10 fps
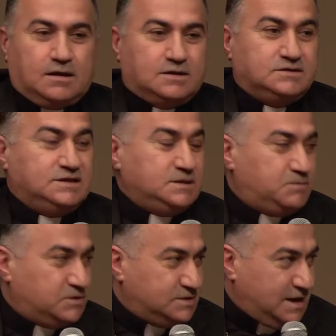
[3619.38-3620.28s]
a
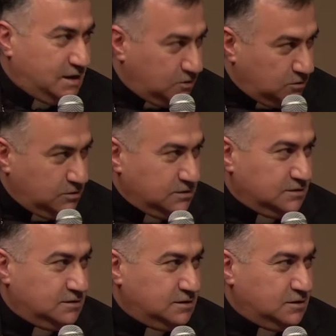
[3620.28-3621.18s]
deeper dialogue
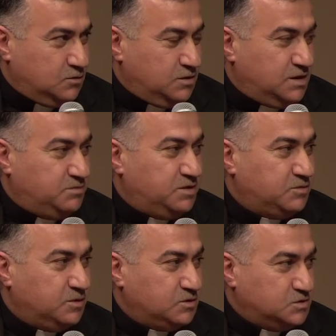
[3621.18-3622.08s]
with the
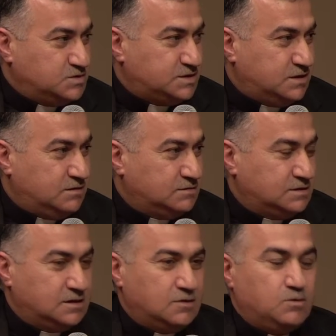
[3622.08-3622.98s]
people
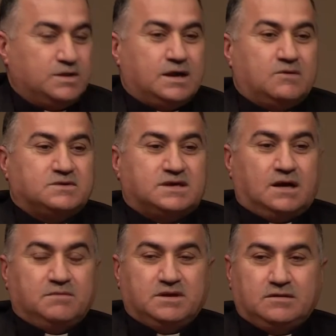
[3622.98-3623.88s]
concerned without
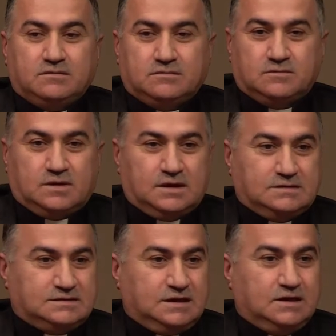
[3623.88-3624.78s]
coming
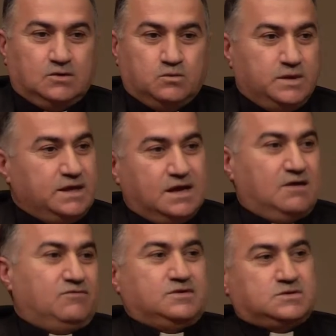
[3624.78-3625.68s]
and telling we
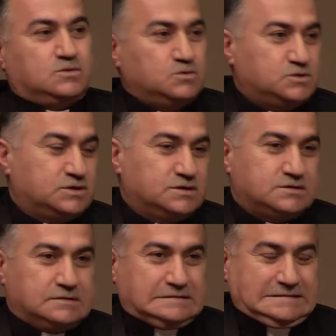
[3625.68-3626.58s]
have the
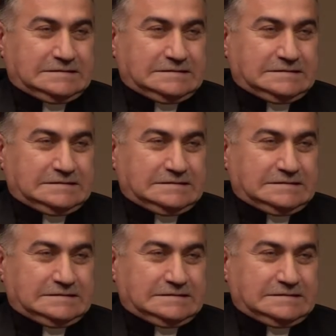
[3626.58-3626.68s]
solutions.